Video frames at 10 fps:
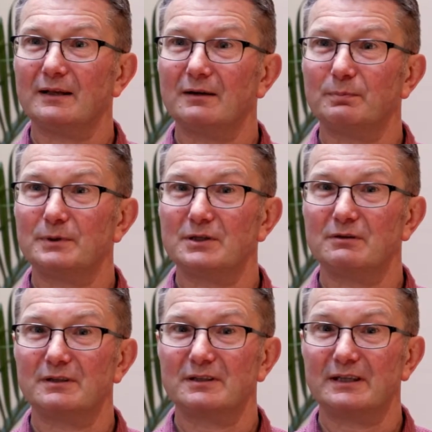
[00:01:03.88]
the
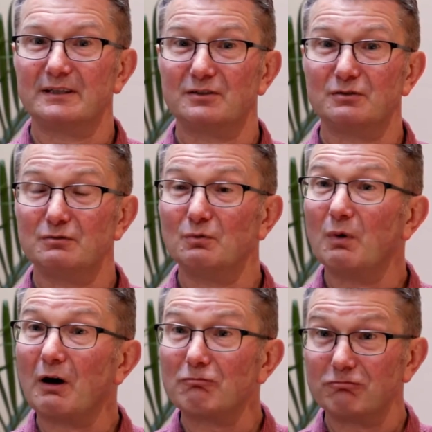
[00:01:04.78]
opportunity
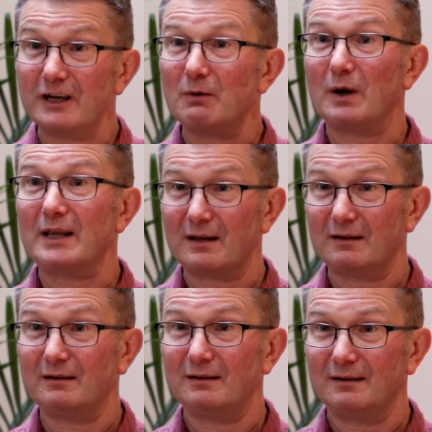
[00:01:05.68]
to
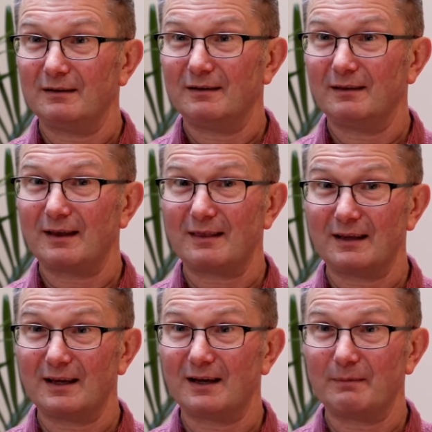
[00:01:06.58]
reawaken their
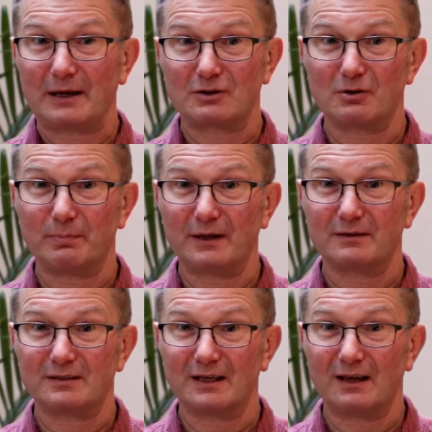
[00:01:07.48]
thinking about job
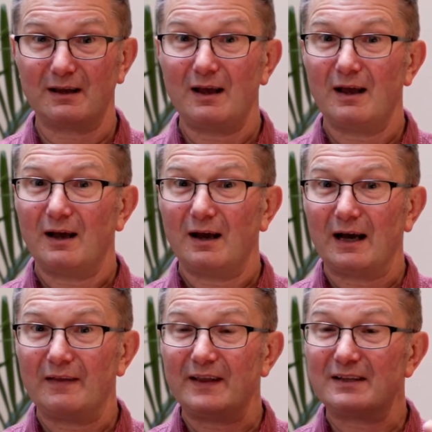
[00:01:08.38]
hunting
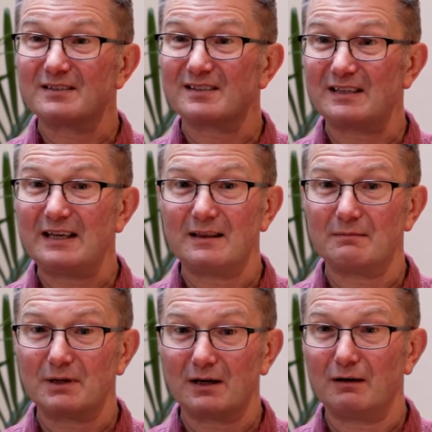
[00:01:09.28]
and then see
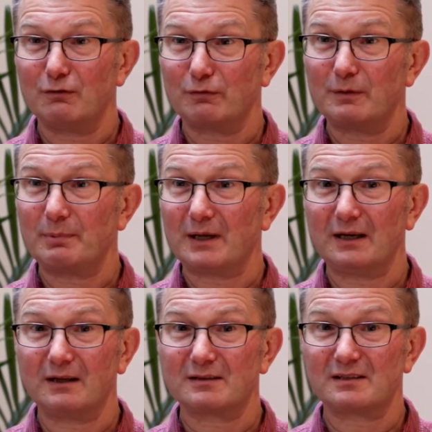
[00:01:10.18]
them go from the
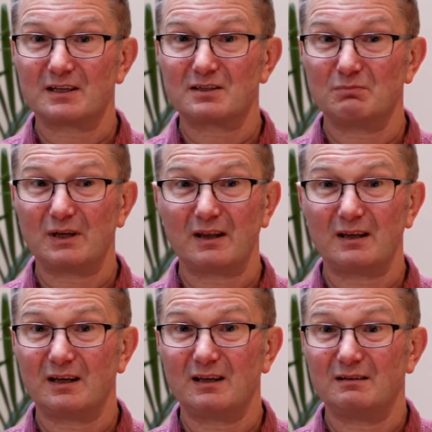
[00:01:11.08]
beginning of the session where they're
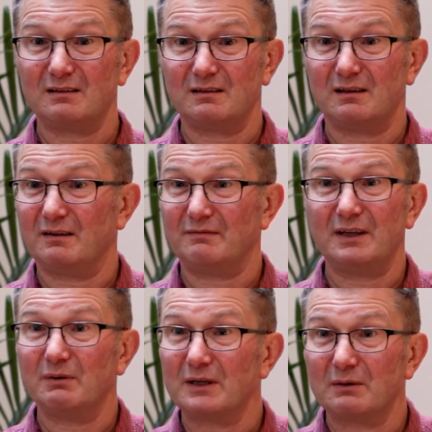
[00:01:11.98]
thinking, "I have
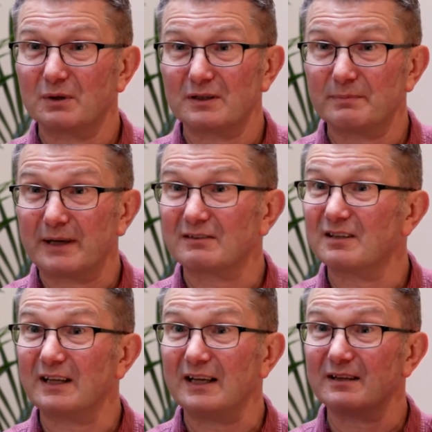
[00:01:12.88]
no idea what this is about,"
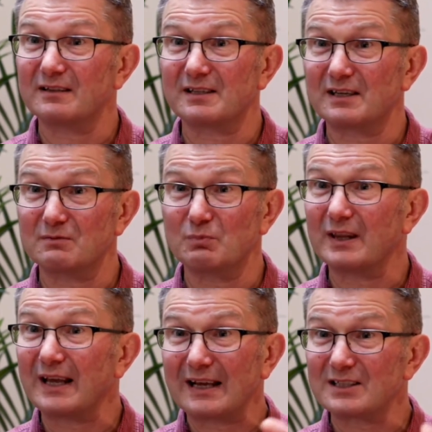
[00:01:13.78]
to the end of the session where
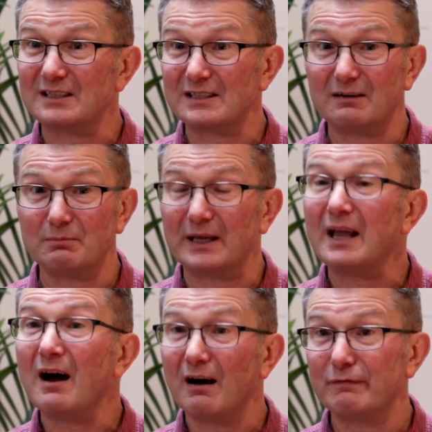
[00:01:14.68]
they actually tell me,
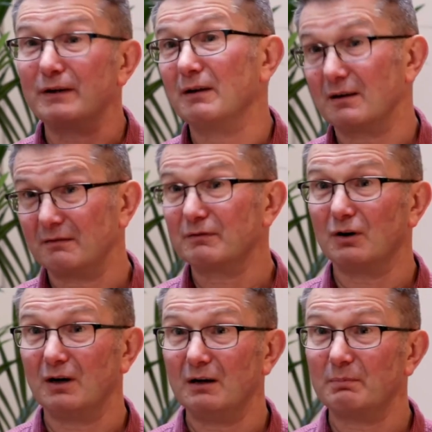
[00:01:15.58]
"I feel like I've
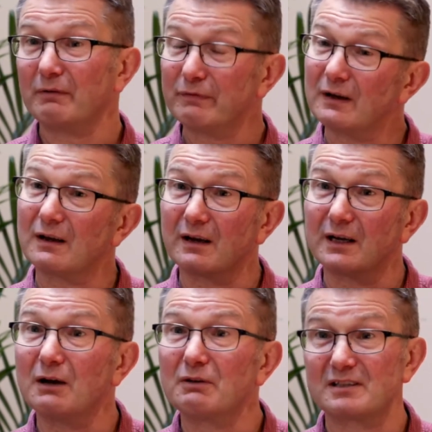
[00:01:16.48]
got hope. I feel like I
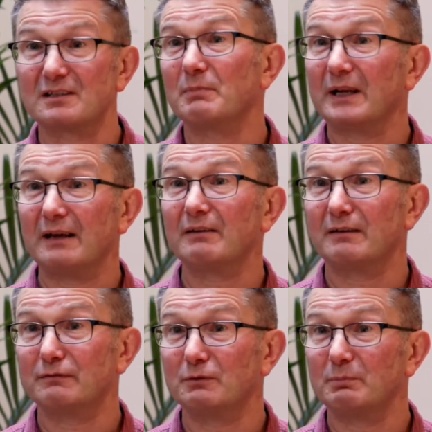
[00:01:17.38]
know there's somebody out
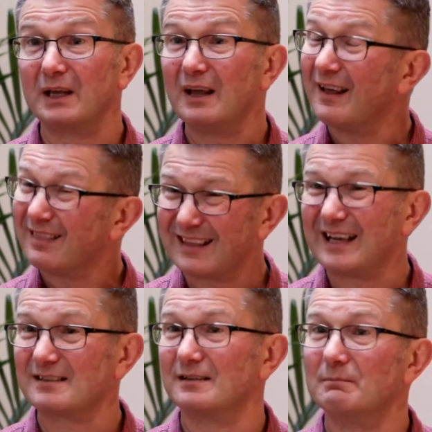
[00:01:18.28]
there for me."
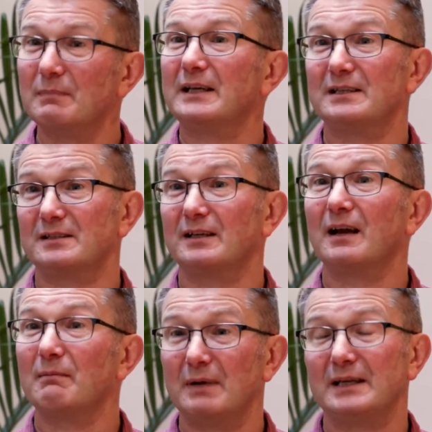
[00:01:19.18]
That's an amazing,
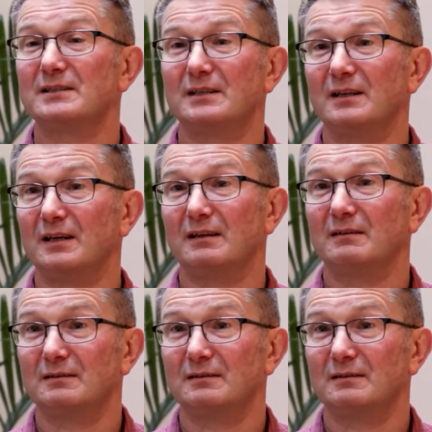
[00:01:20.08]
amazing thing.